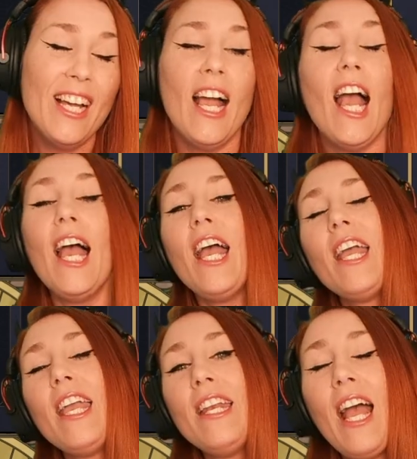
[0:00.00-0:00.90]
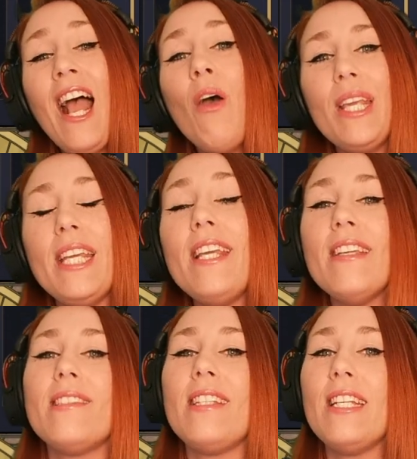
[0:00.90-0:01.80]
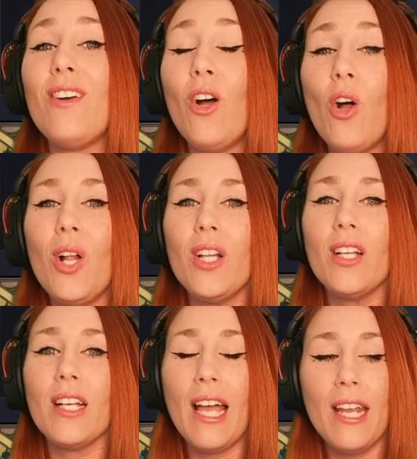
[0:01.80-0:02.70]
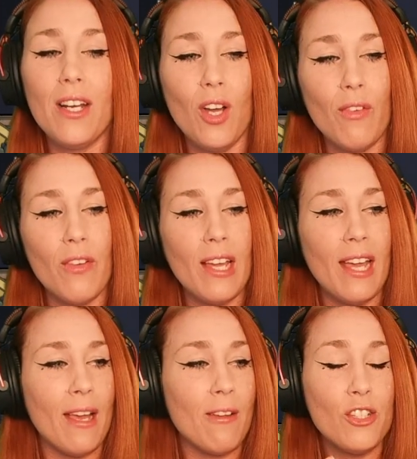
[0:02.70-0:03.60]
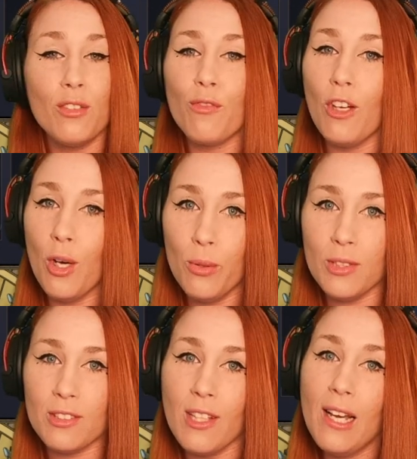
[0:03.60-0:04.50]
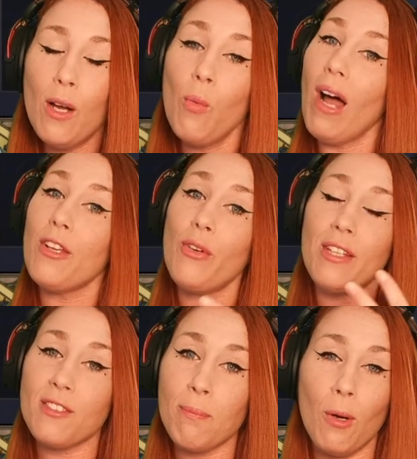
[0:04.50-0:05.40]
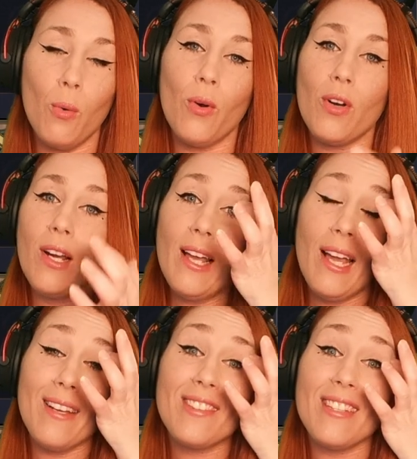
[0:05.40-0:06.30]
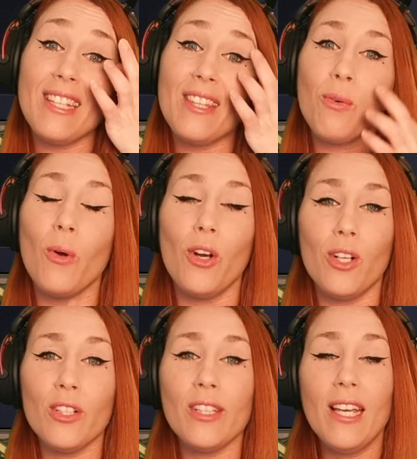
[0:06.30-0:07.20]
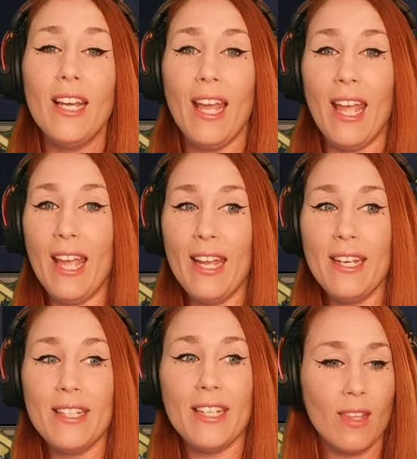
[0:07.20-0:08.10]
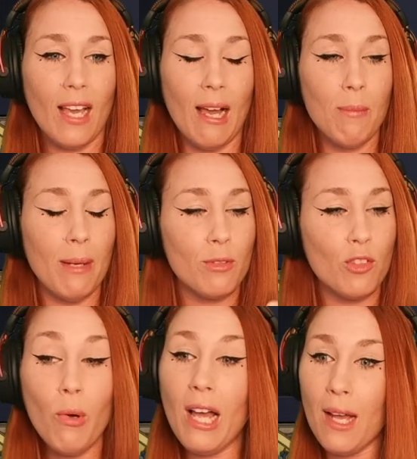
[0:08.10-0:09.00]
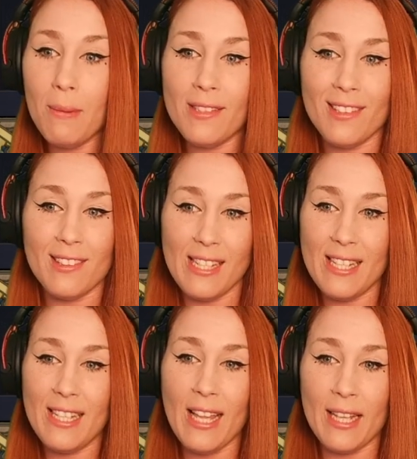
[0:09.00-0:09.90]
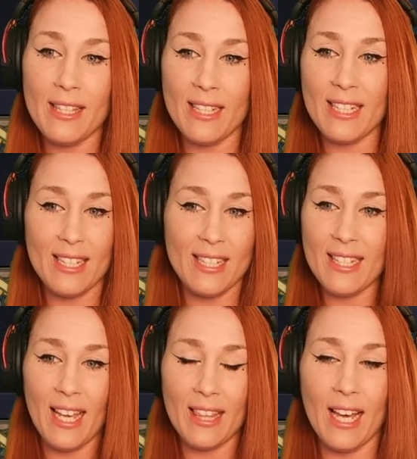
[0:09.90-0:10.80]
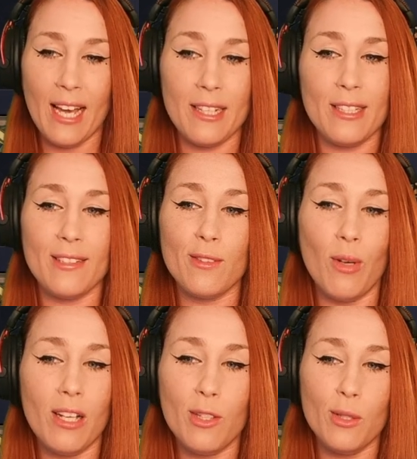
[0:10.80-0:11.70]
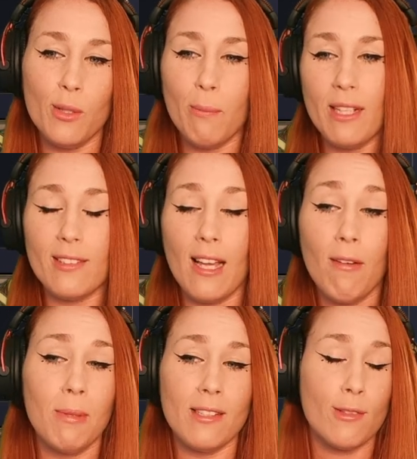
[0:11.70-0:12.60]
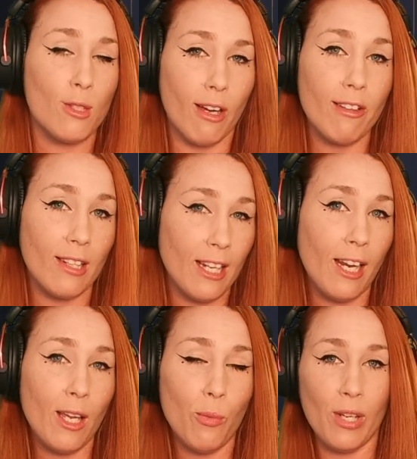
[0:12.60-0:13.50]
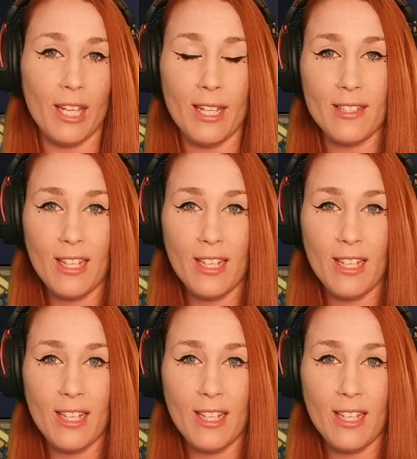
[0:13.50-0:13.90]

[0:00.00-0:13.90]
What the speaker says: and how easy it all kind of just flows while you explore and see the world. And I'm so happy to see that they did it like that. The struggle bus have been struggling with